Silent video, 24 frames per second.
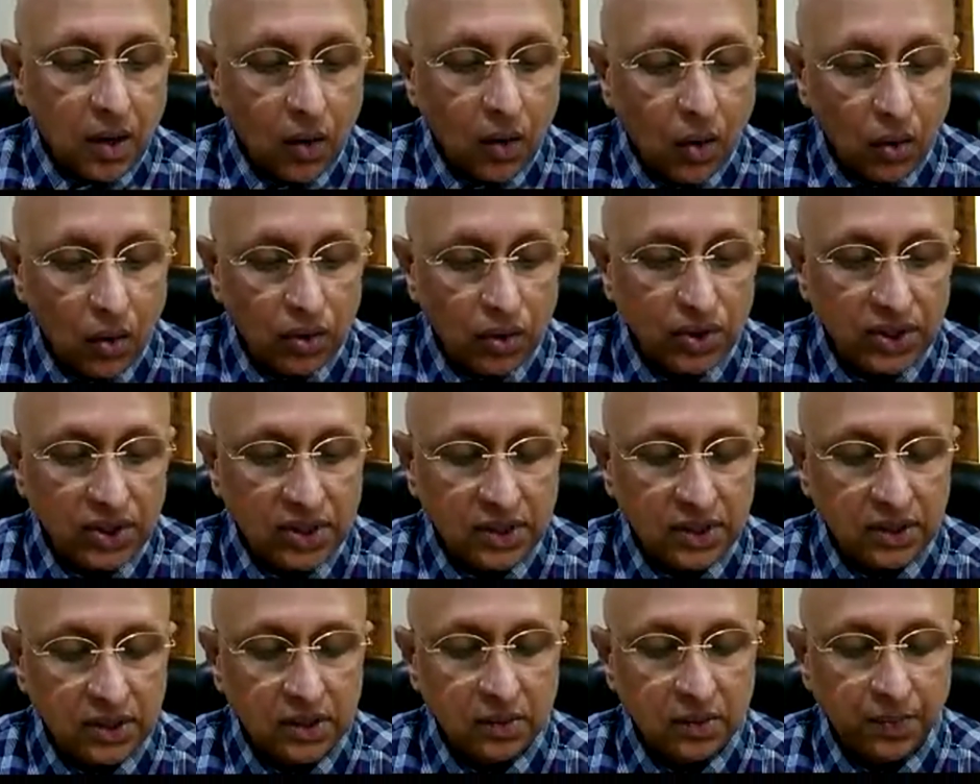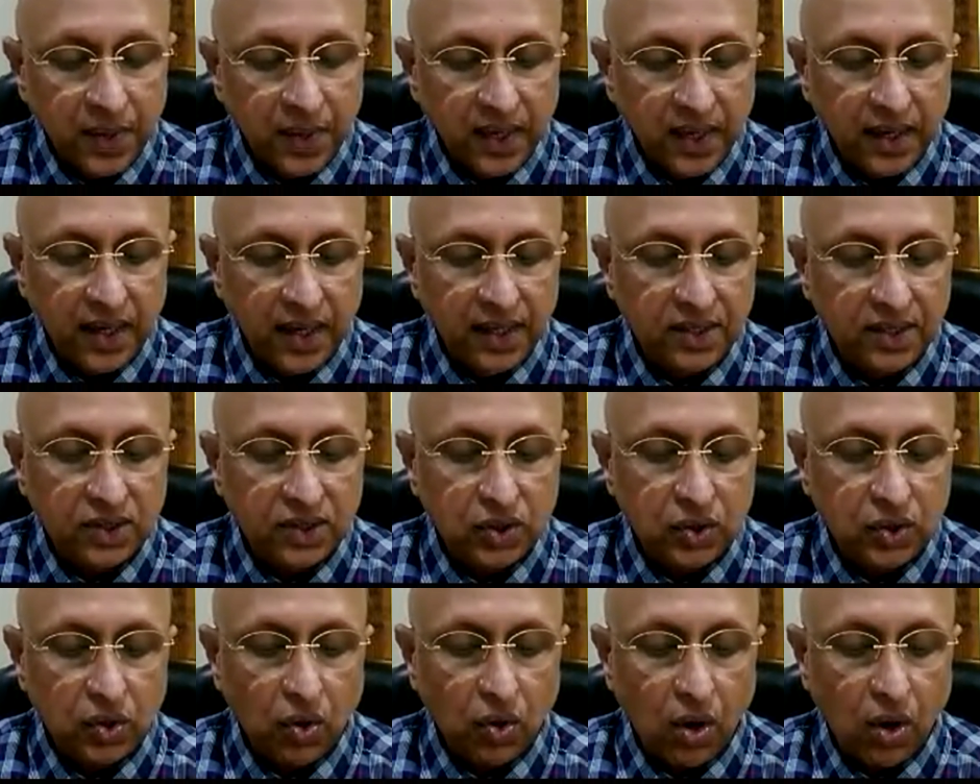ghosts,
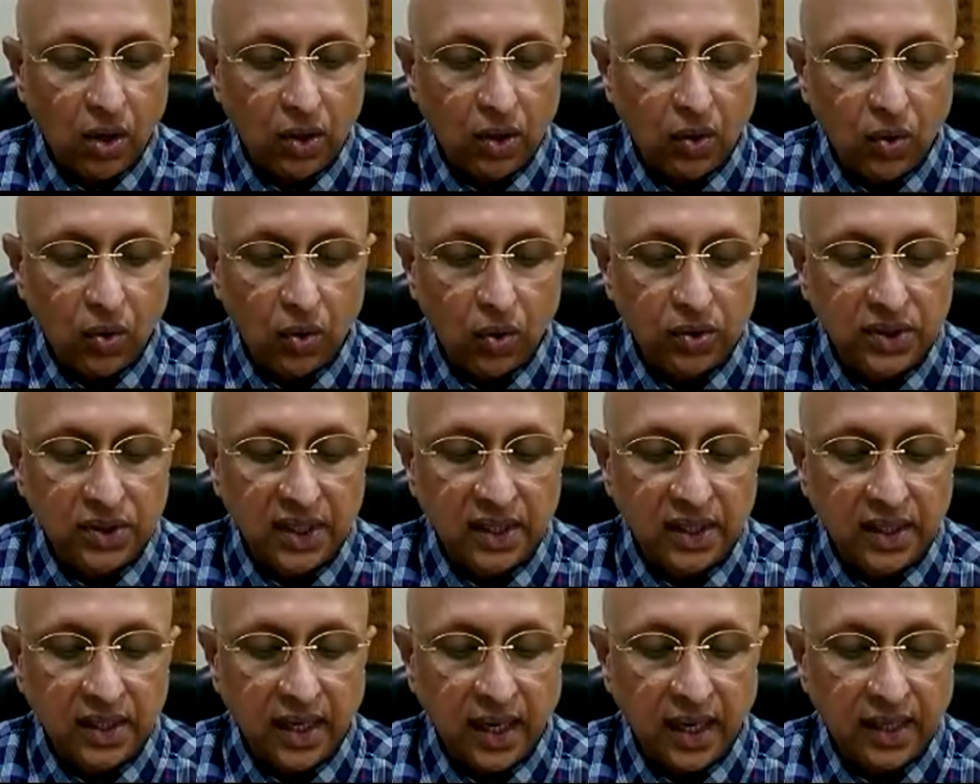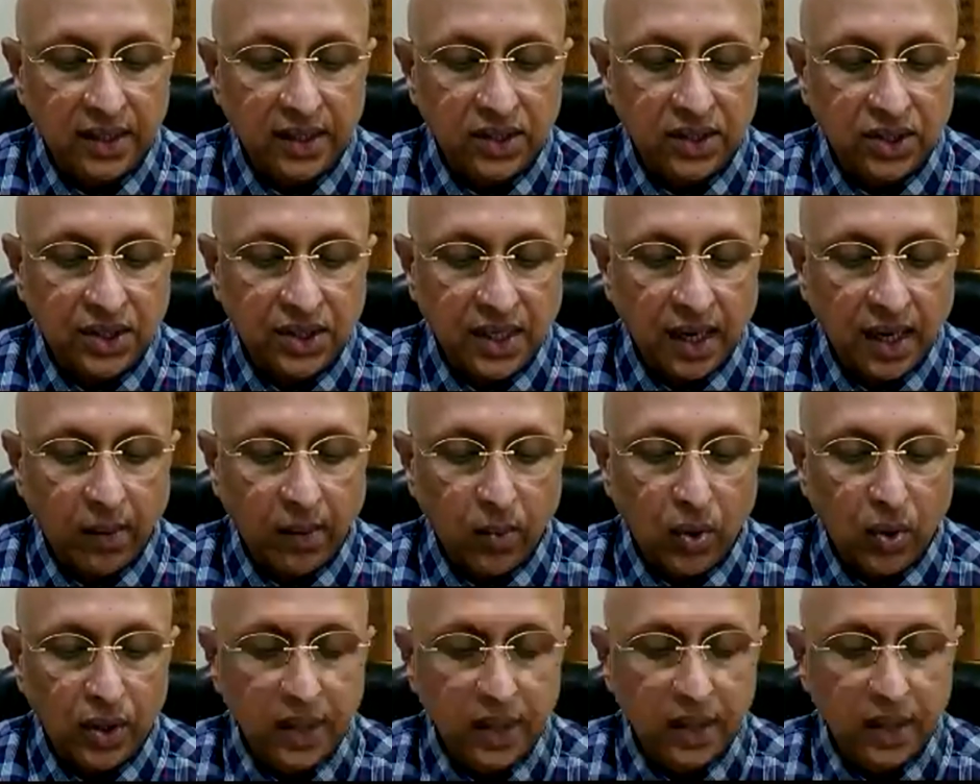spirits. On closing the eyes,
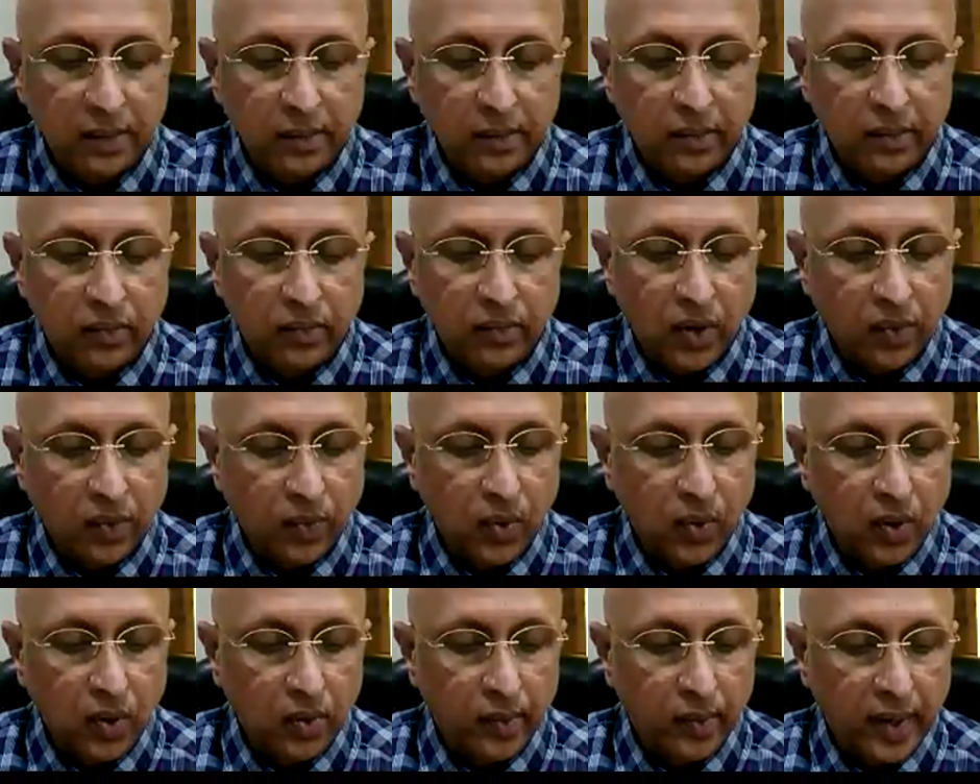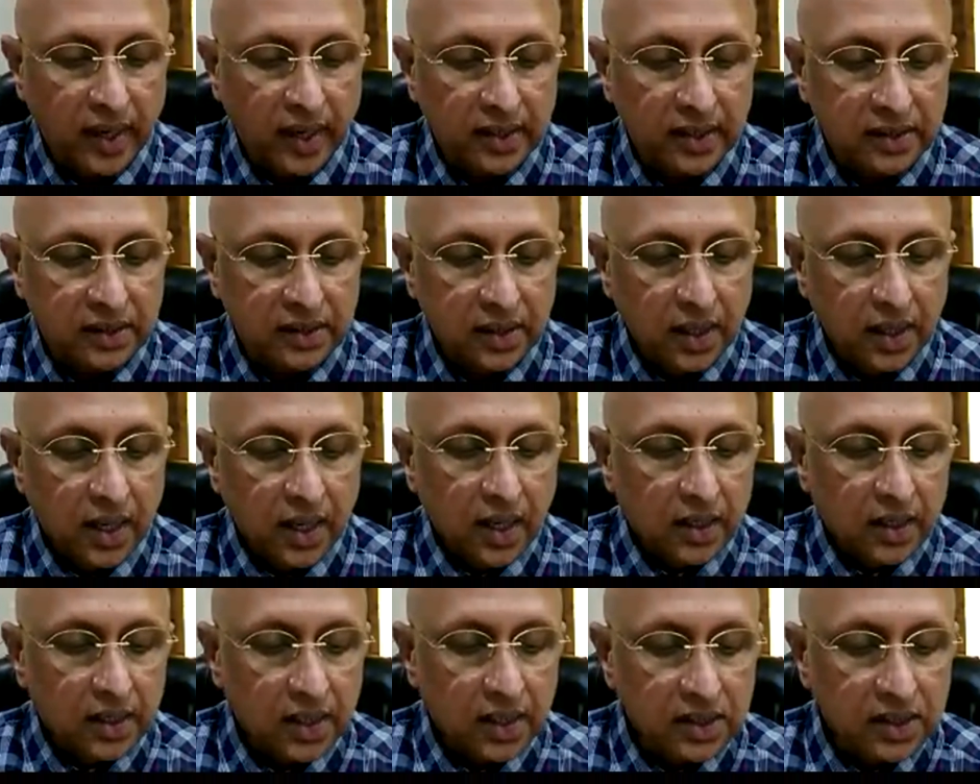stramonium for 4 marks.
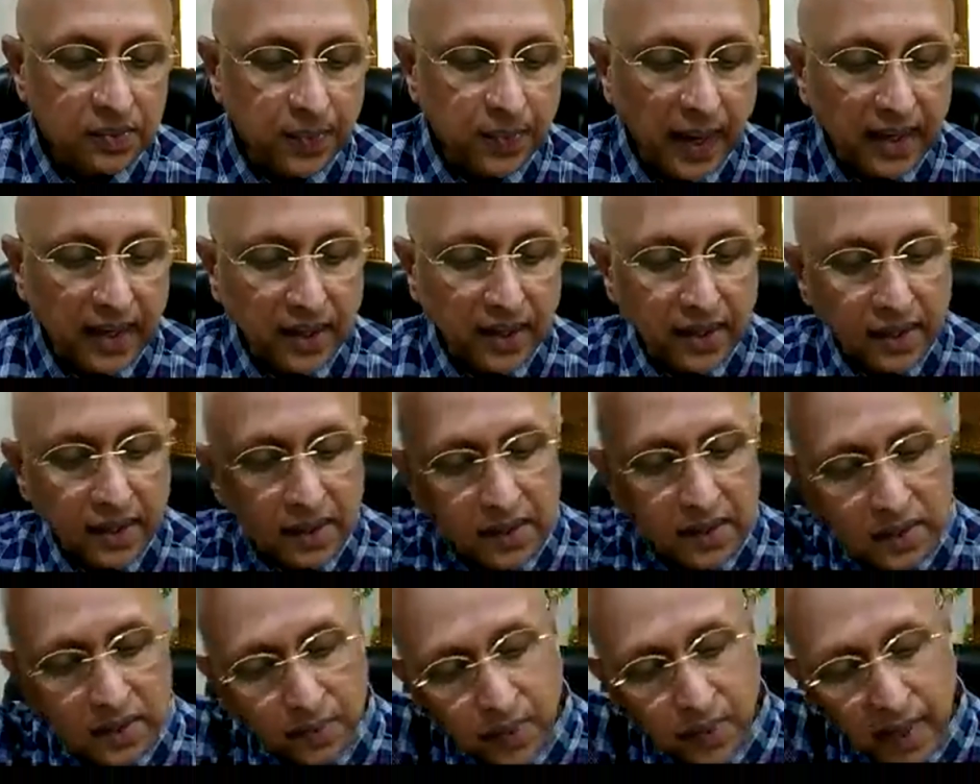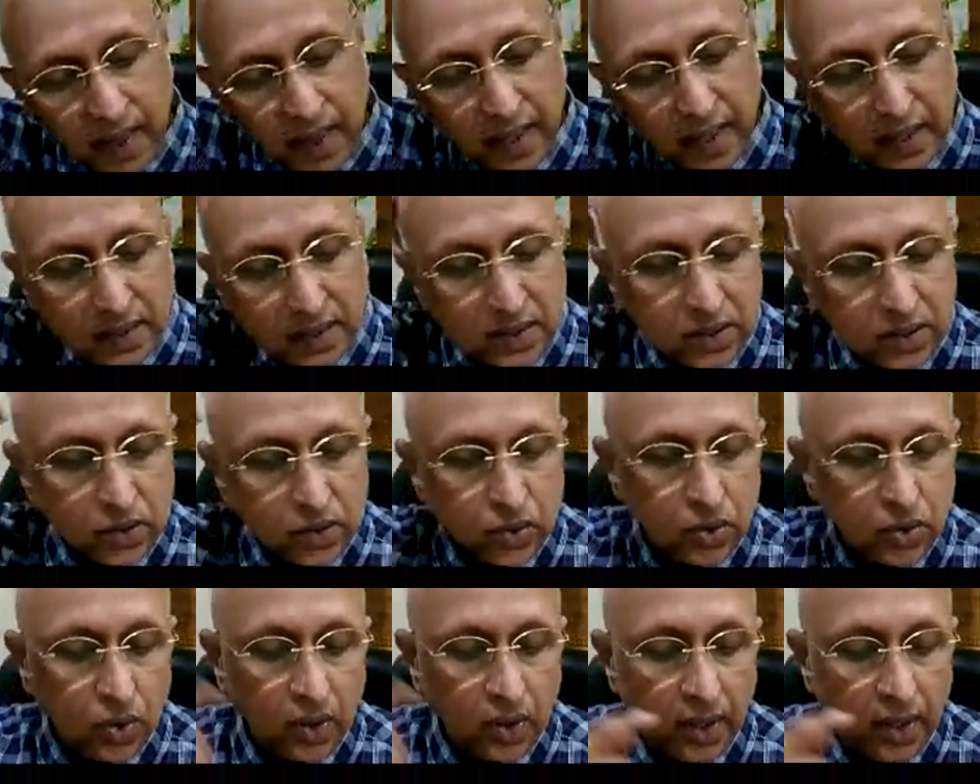The specter spelling
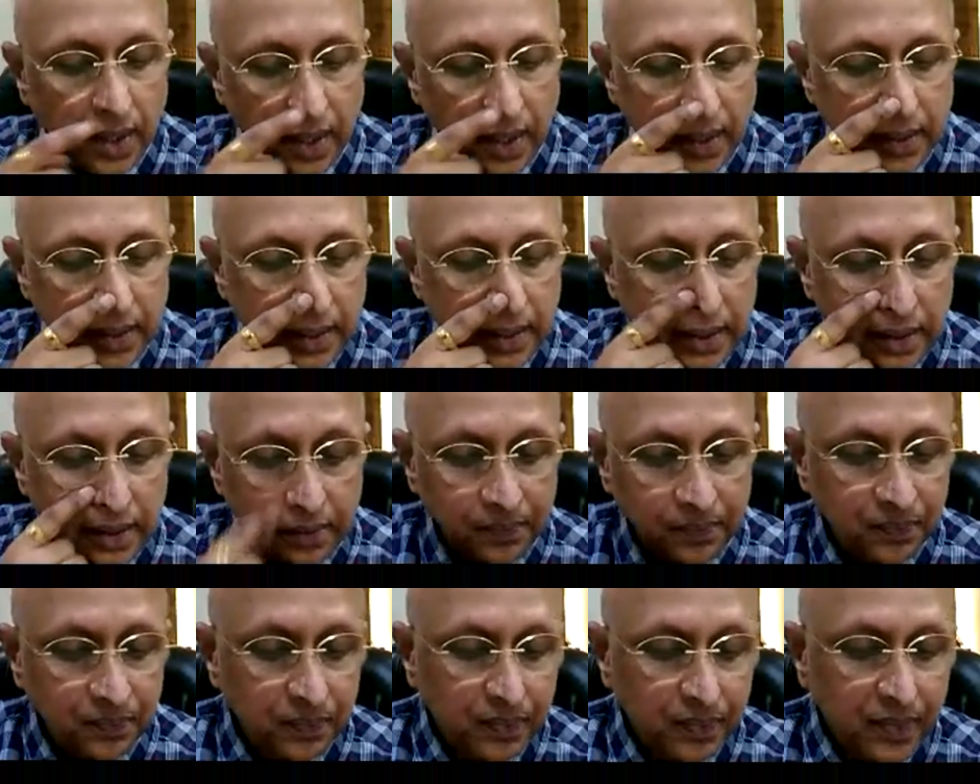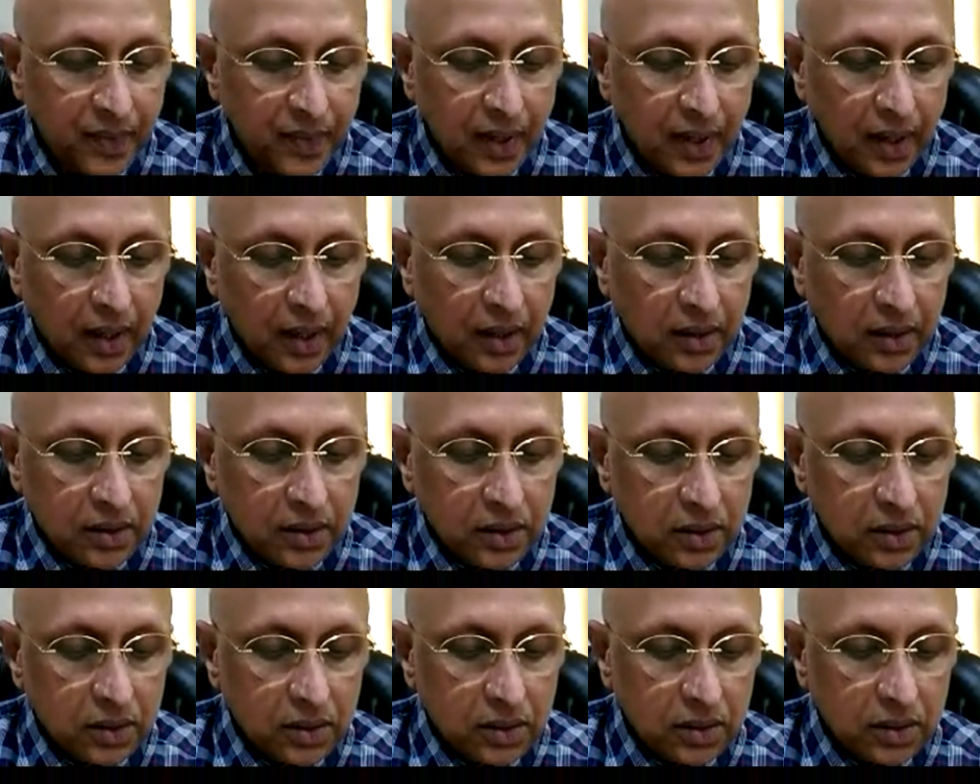sukleletita.
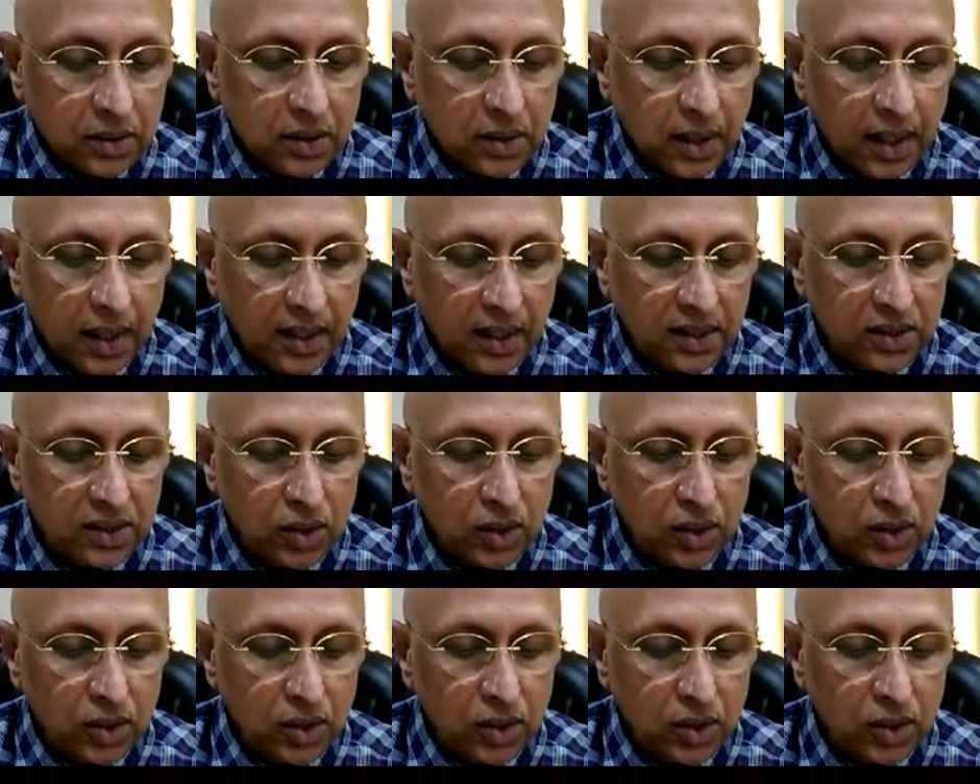It is